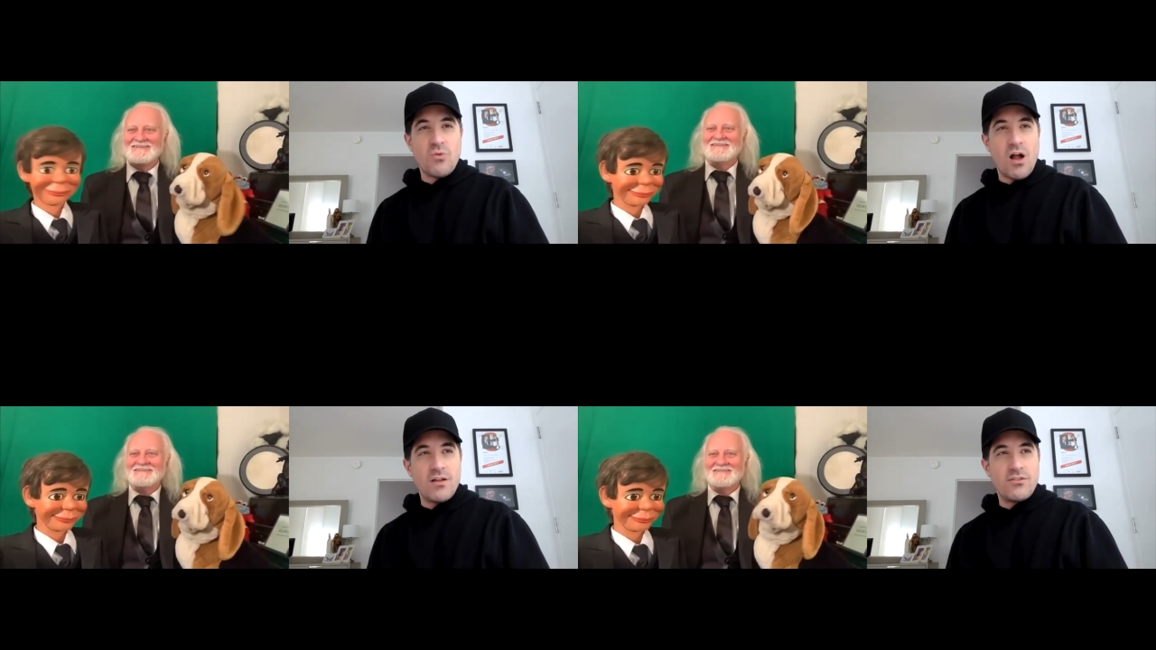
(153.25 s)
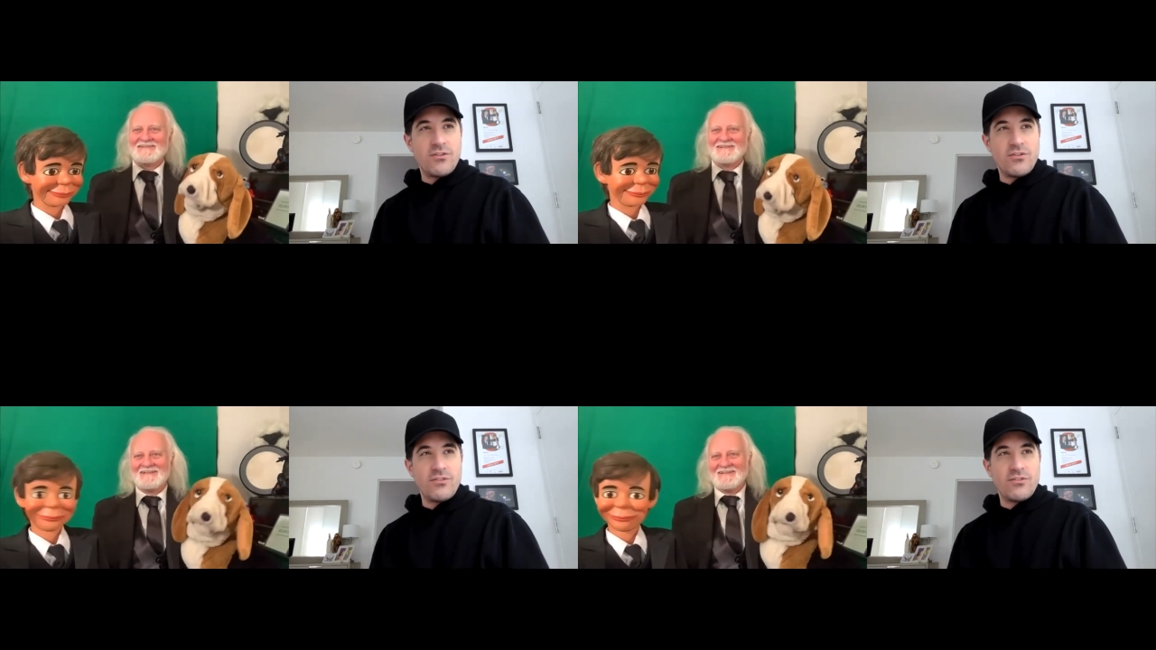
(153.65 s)

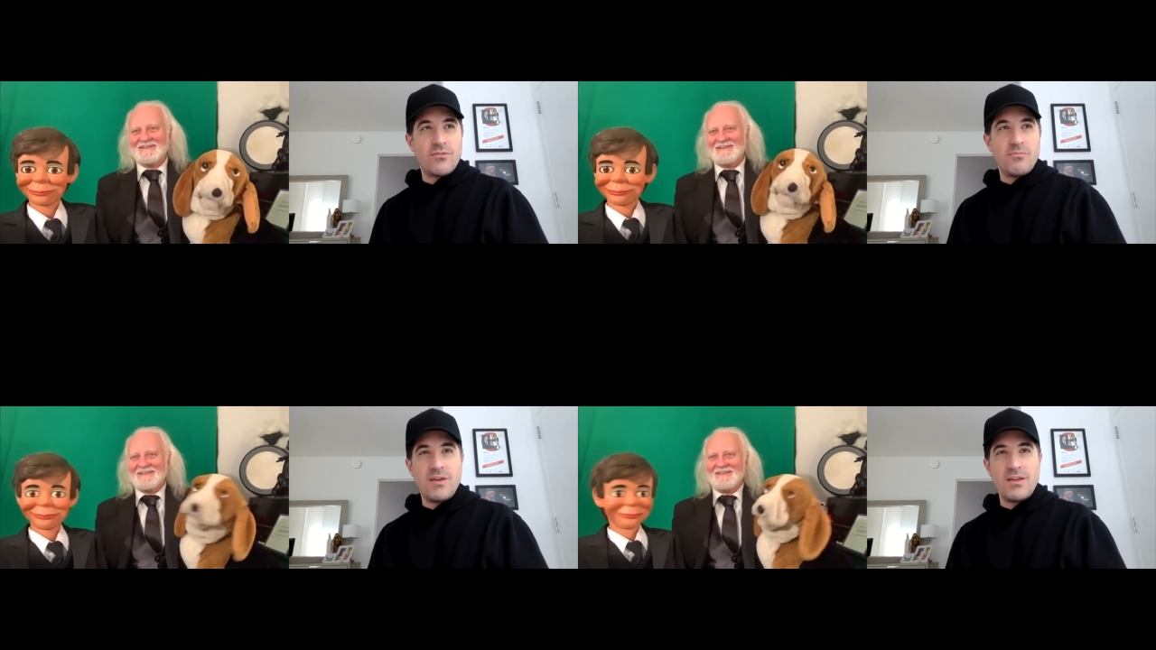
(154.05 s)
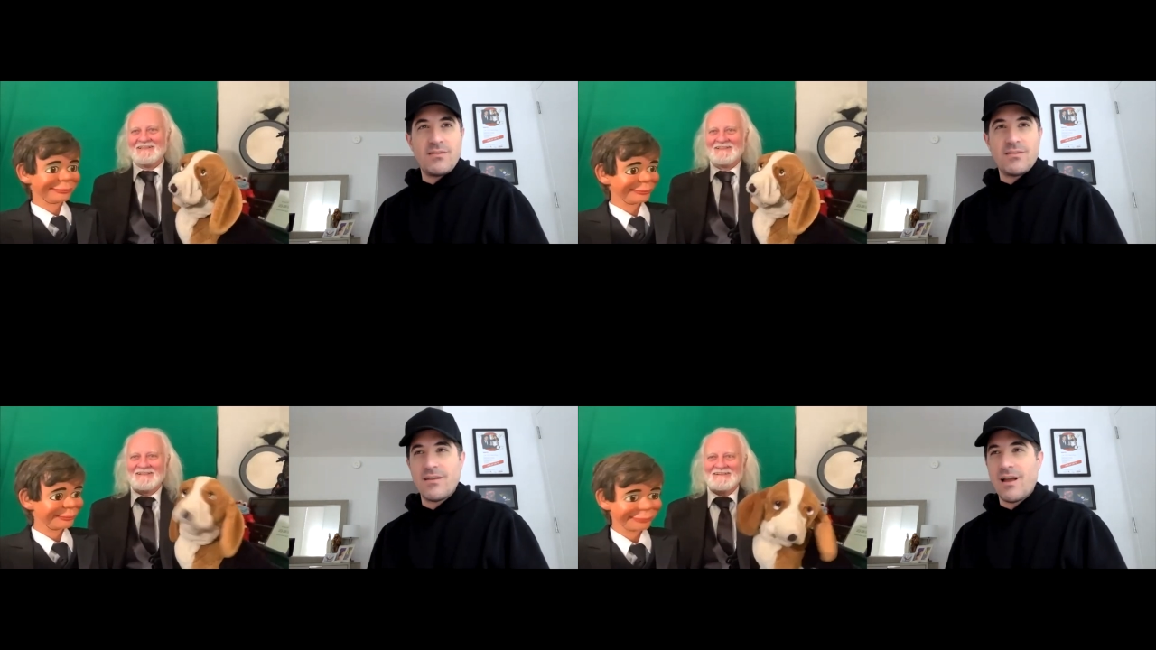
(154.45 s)
Speaker 1: Rogers
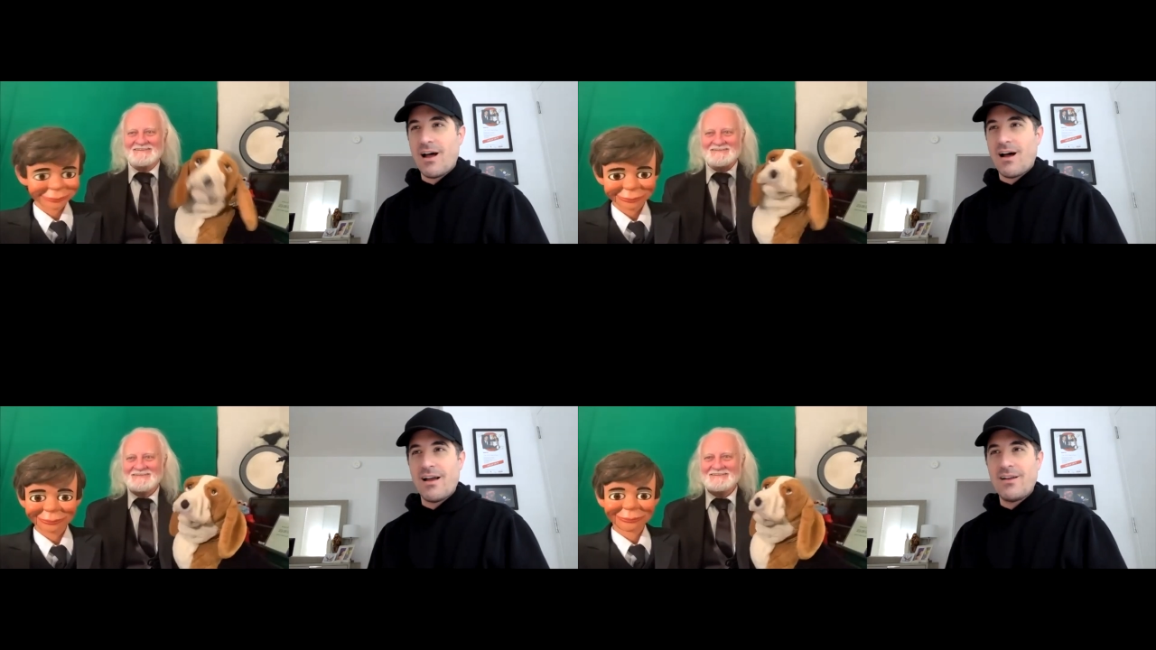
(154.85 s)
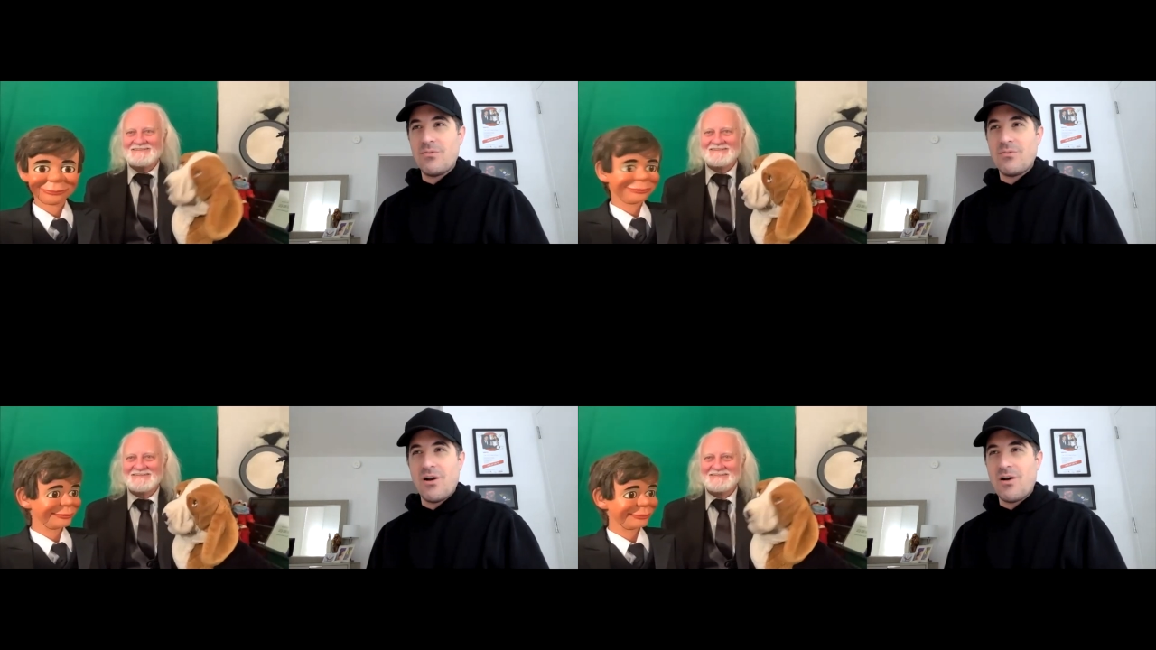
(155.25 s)
meets. I
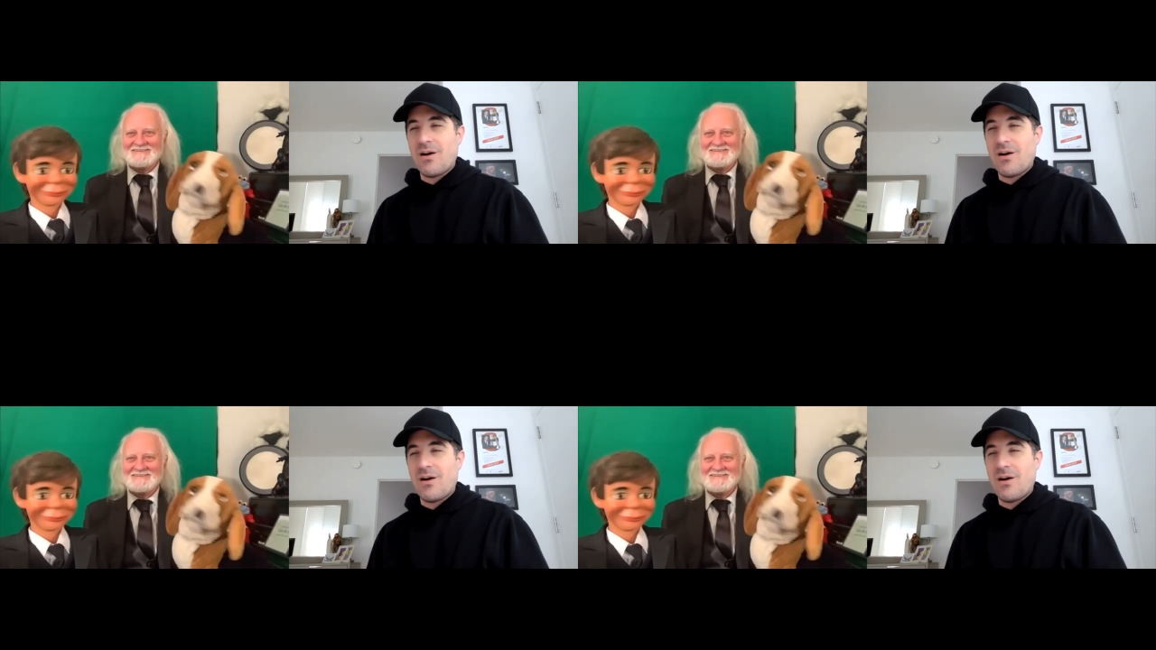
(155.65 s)
don't know.